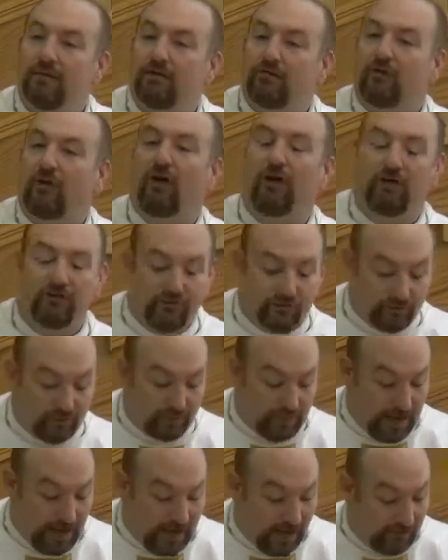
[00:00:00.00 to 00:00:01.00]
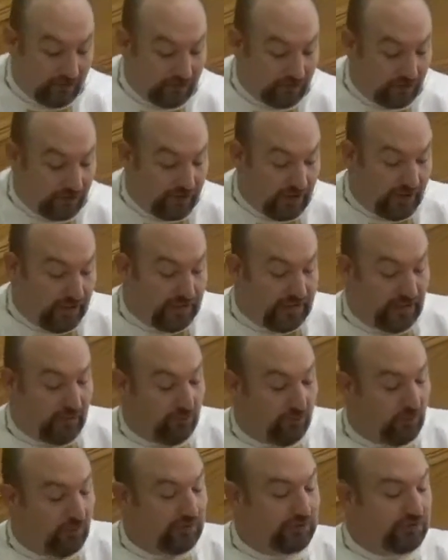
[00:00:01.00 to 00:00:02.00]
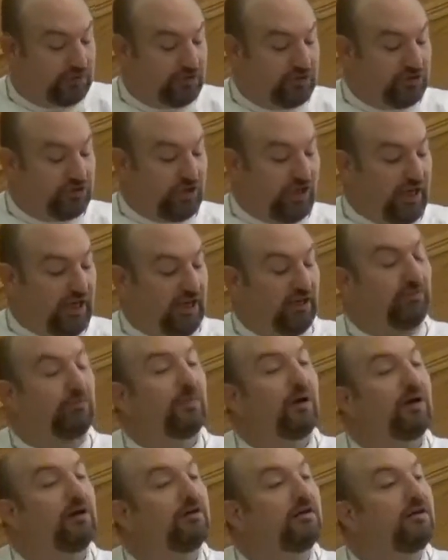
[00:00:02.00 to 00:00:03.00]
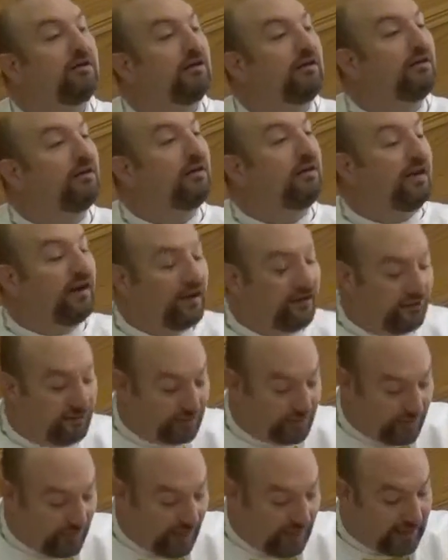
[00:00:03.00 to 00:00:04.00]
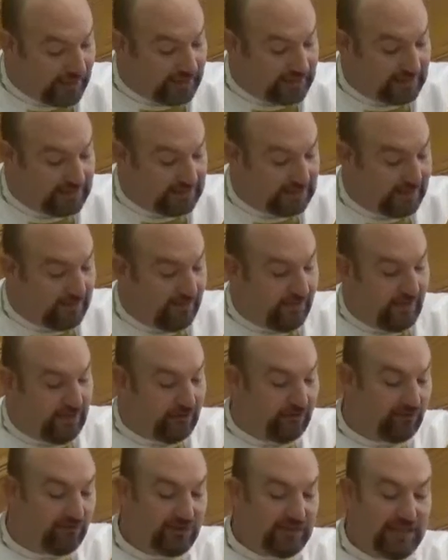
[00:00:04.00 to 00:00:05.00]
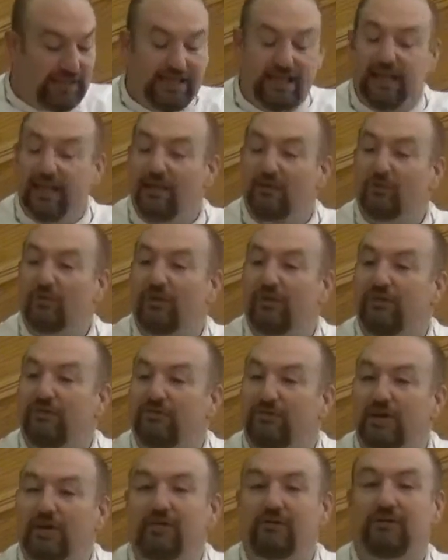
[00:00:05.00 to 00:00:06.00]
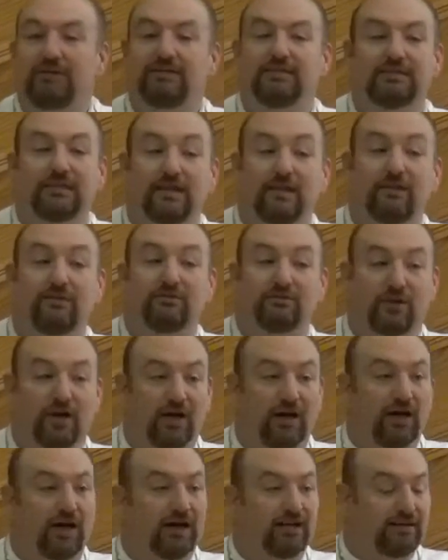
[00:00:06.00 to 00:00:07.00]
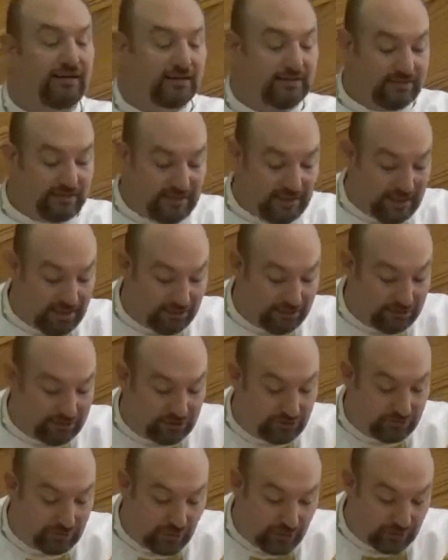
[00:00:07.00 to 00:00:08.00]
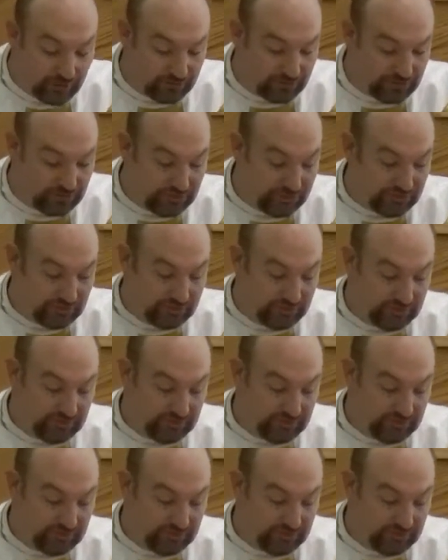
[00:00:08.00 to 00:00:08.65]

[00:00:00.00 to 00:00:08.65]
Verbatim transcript: It's hard to imagine any worse shame and device than fleeing when the very Son of God needs you most.